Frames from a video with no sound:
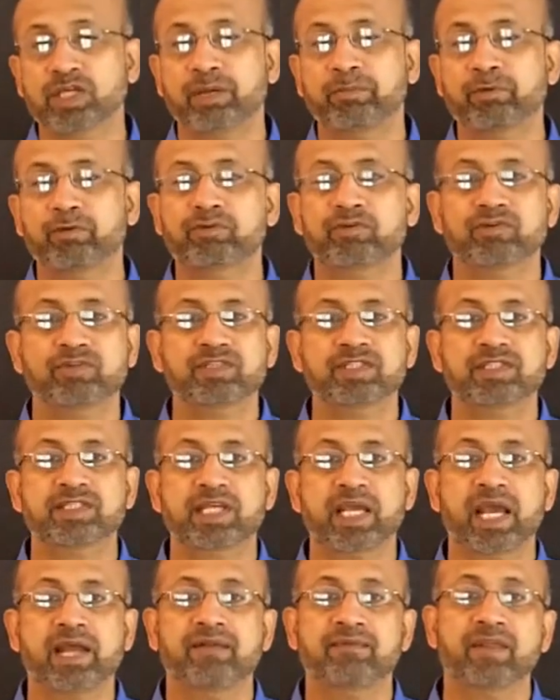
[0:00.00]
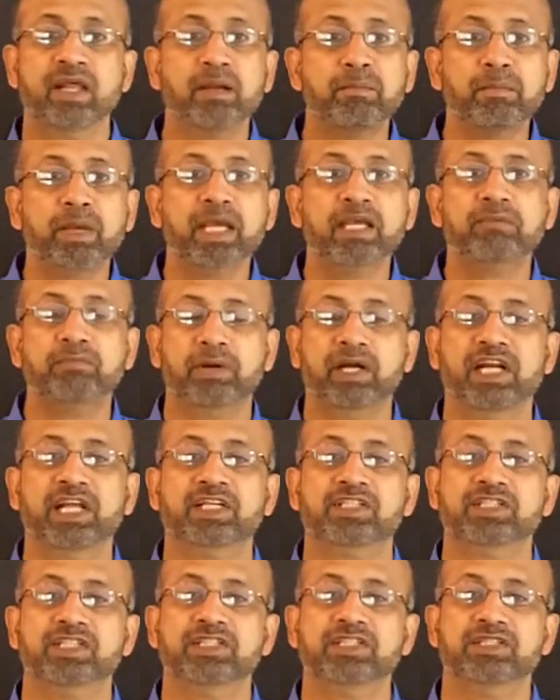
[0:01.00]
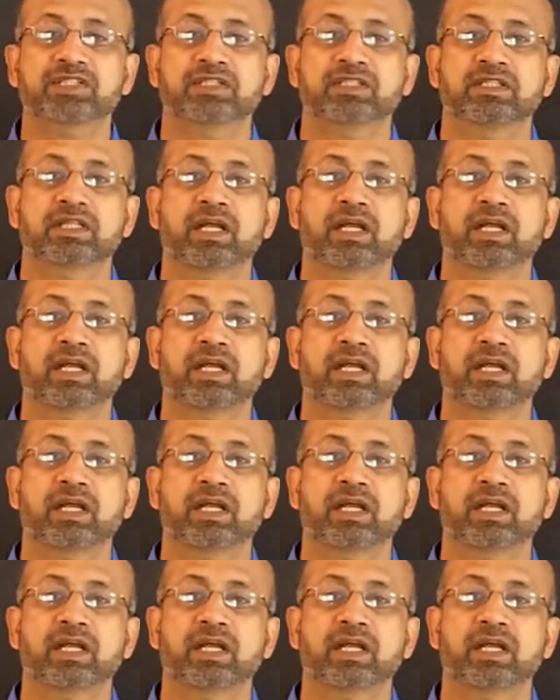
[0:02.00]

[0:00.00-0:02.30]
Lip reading: hypotheses can then make predictions